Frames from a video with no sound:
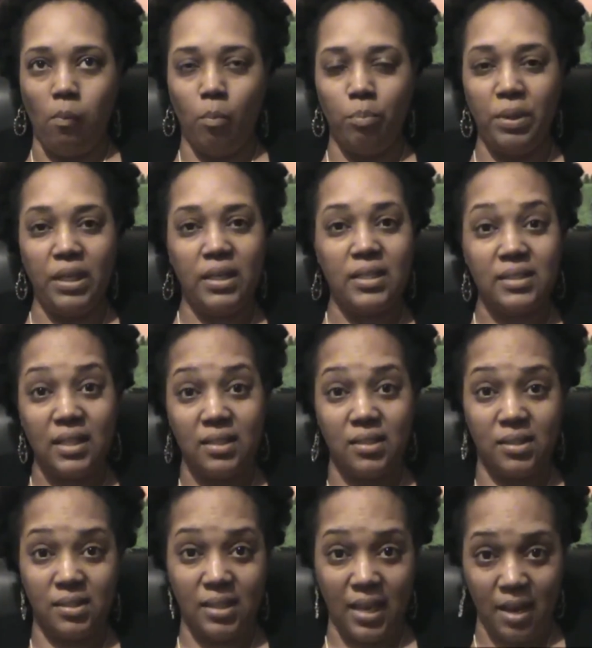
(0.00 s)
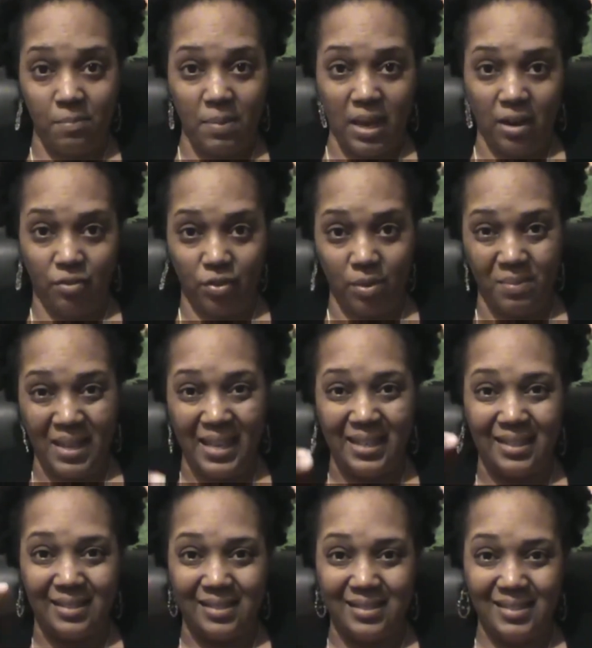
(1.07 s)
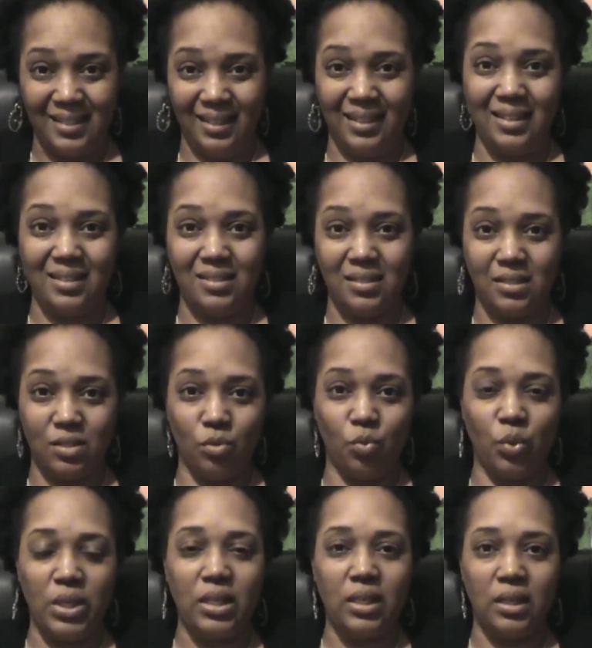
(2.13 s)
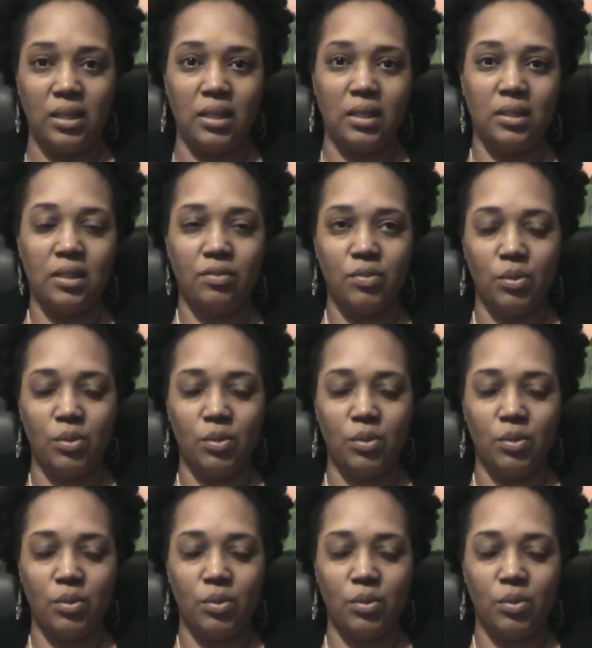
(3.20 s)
because I just got back from an intense weekend of